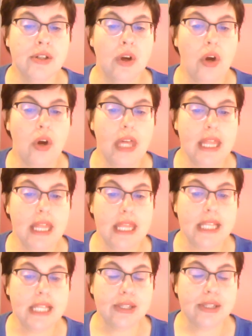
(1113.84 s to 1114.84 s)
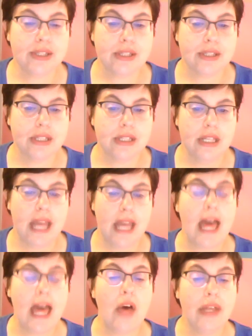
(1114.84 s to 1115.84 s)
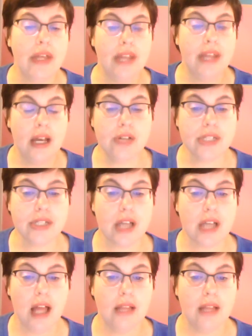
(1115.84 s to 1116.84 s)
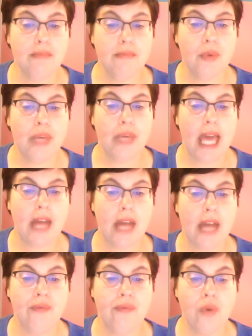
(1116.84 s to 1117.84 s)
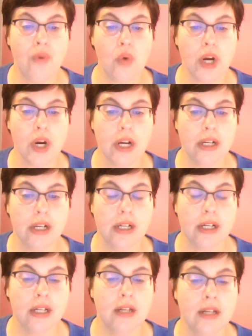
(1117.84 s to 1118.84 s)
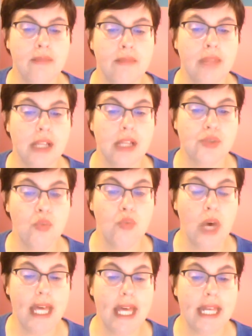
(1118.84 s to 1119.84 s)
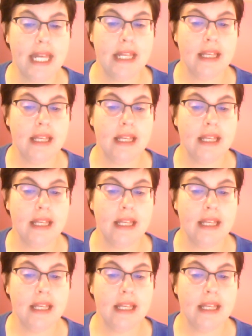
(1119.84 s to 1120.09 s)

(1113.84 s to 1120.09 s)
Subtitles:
In this, now in the hundreds column, we had 4 plus 1